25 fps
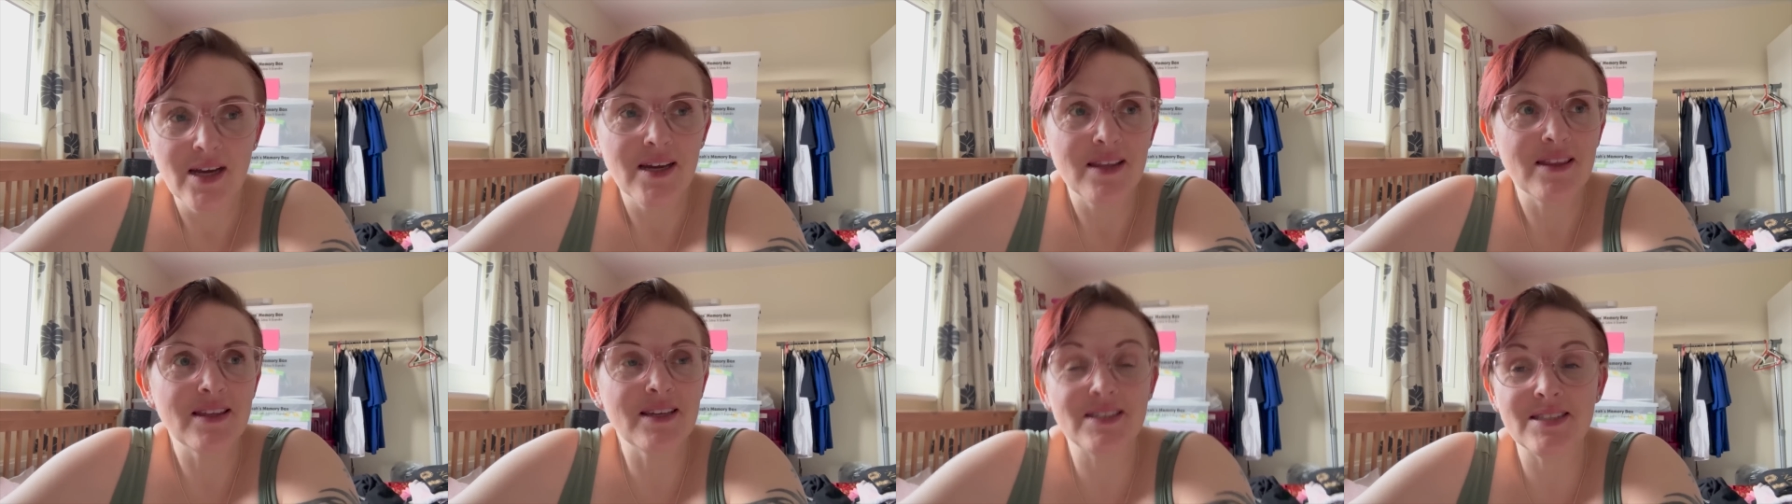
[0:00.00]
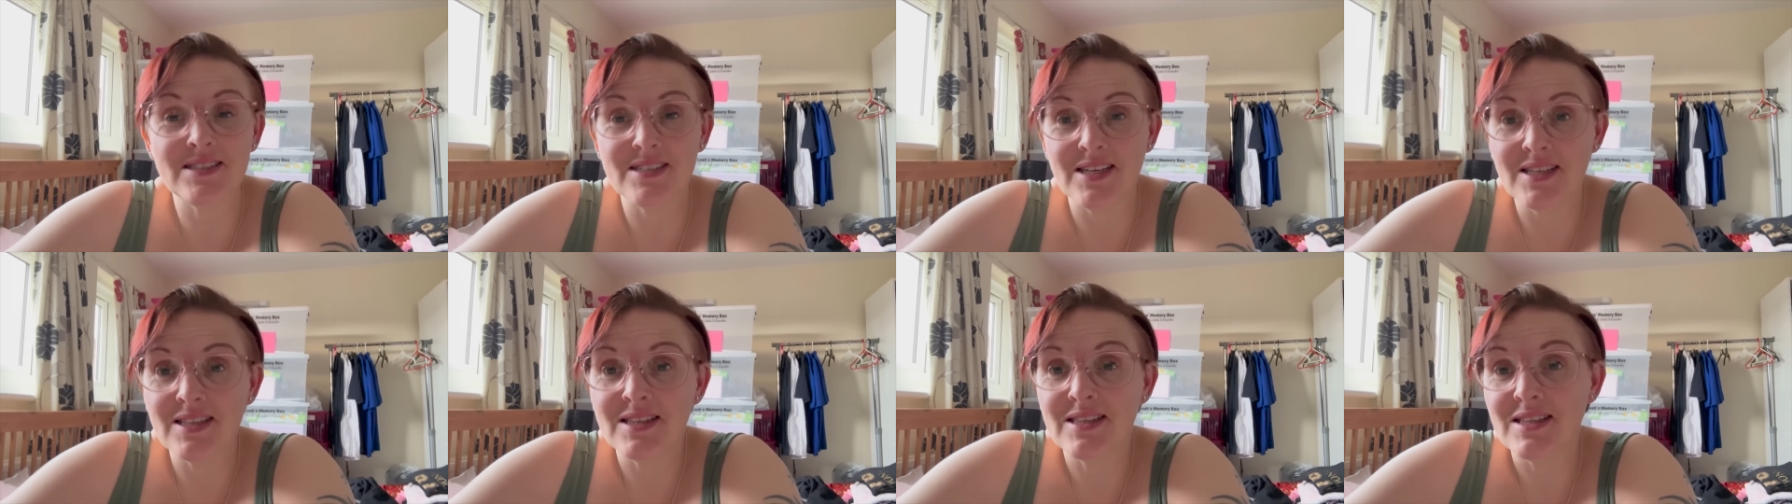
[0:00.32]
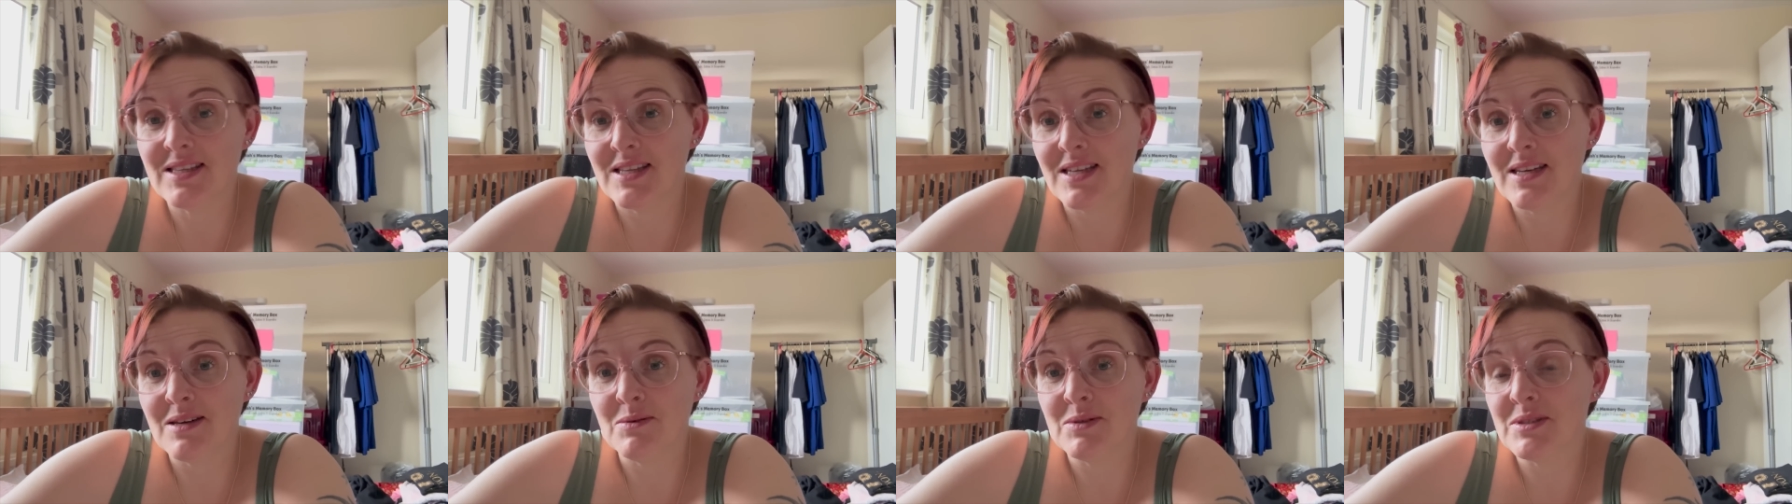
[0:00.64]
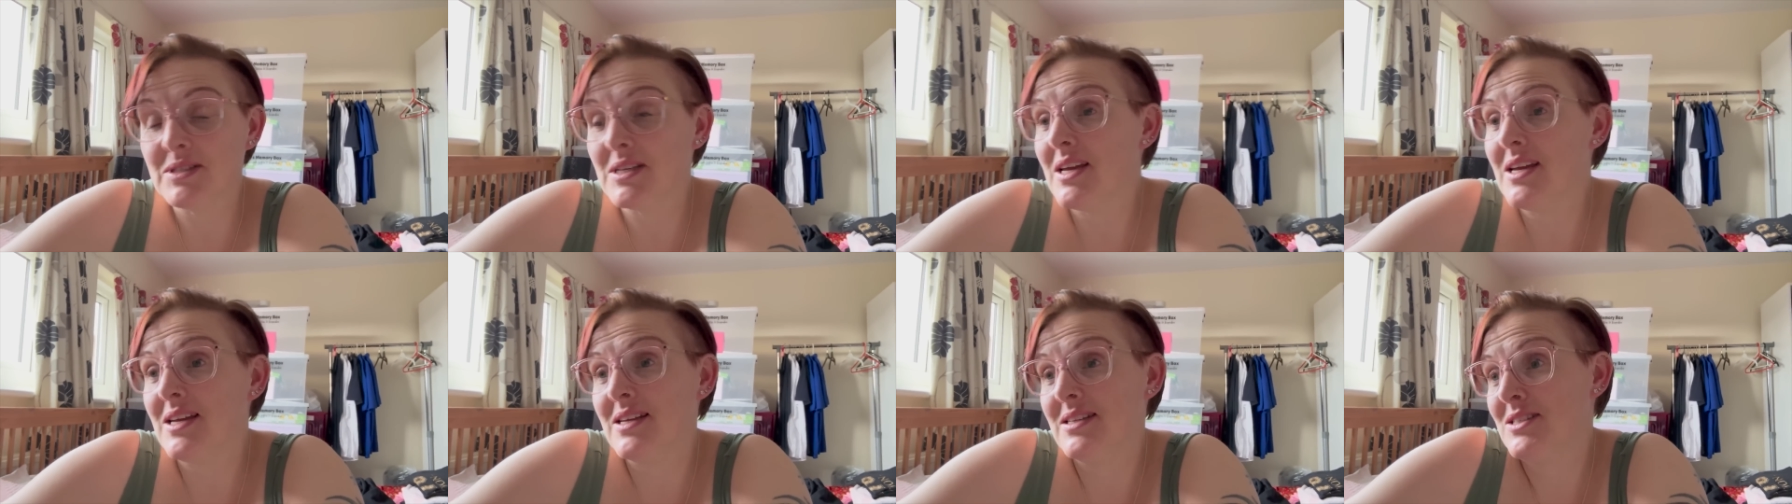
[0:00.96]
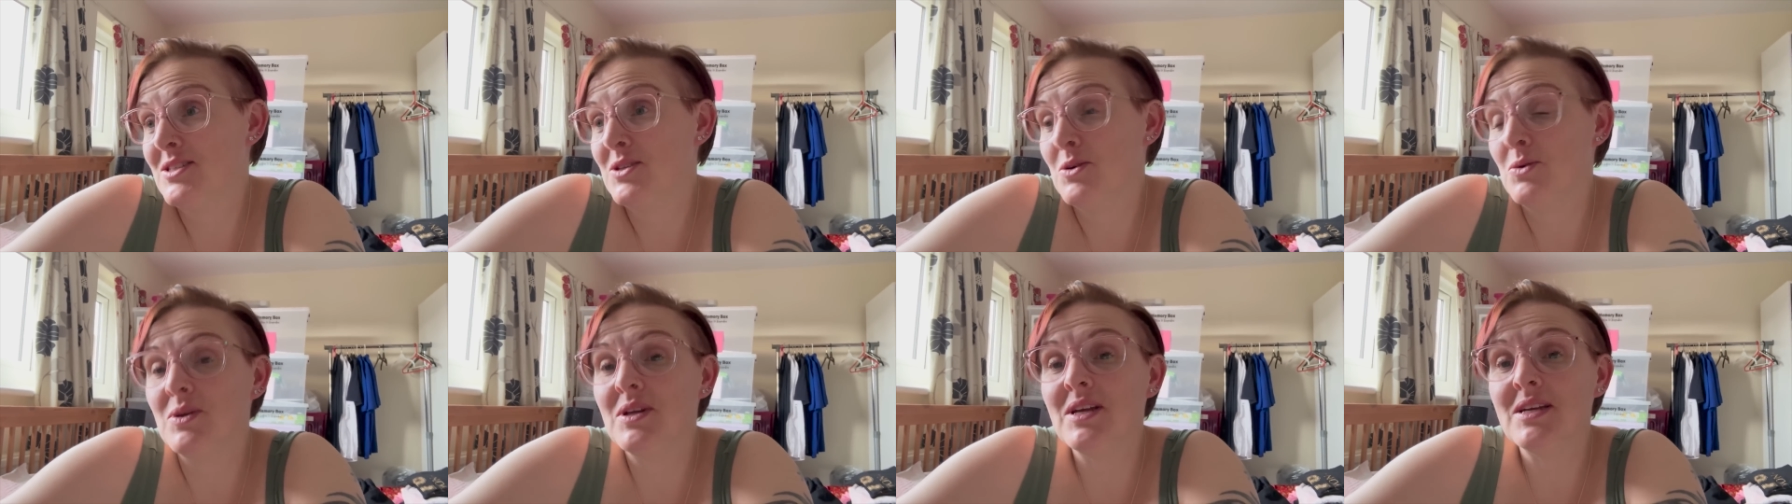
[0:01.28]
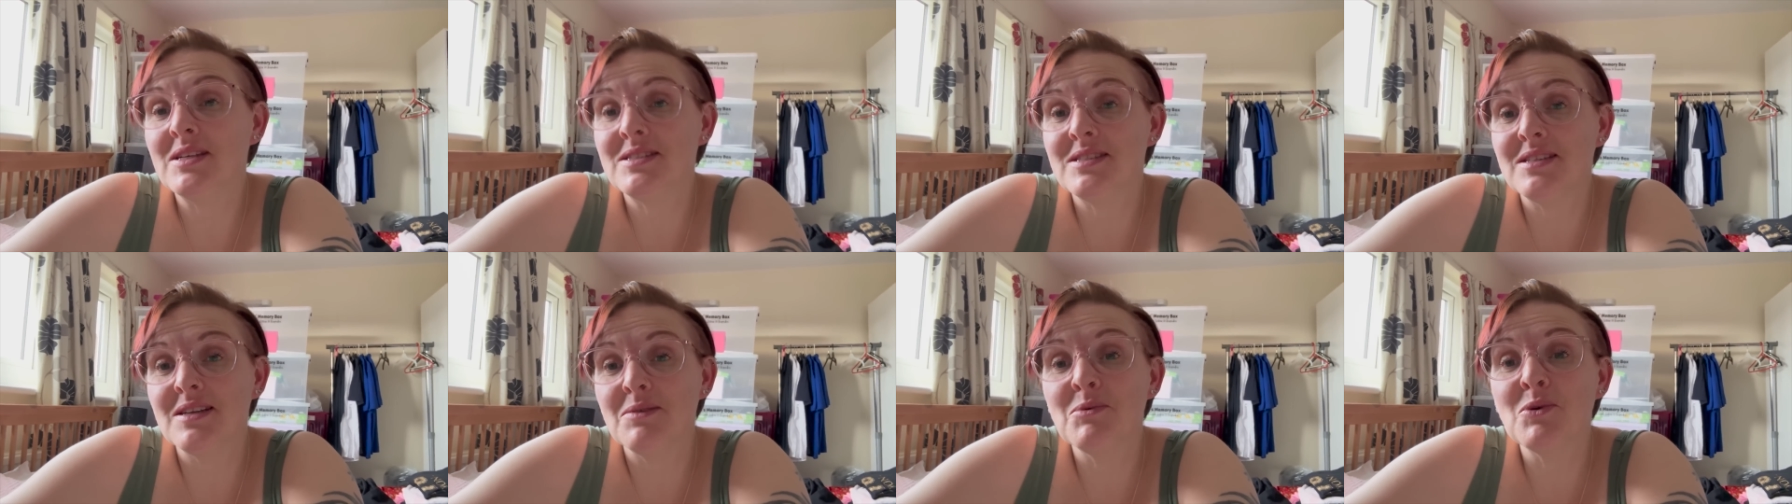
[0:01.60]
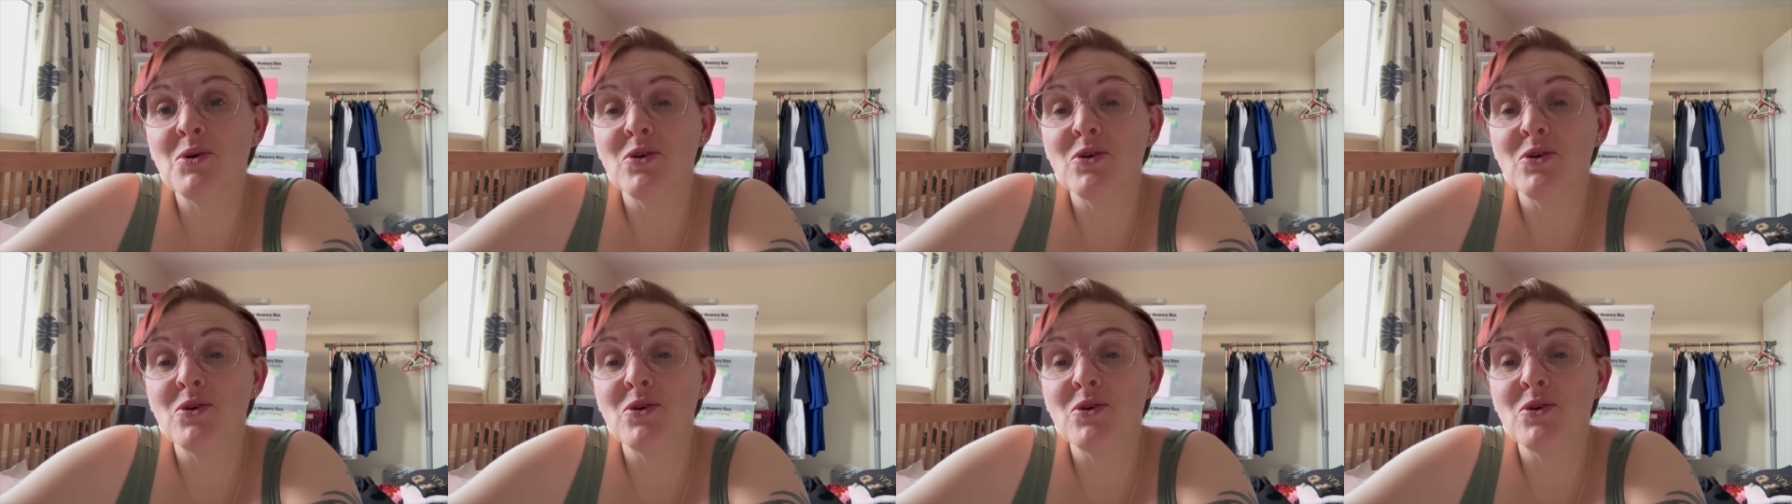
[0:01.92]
that said that it was so yesterday we